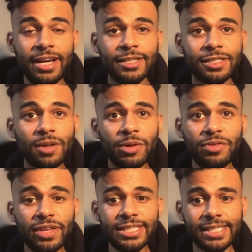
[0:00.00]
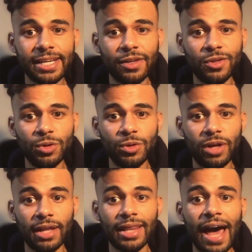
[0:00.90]
Some of these include
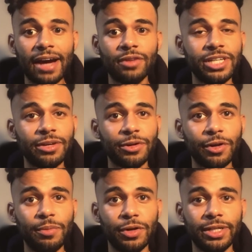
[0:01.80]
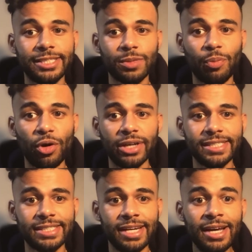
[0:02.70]
a lack of tailored community
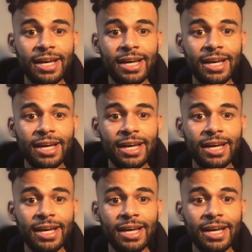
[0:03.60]
supports,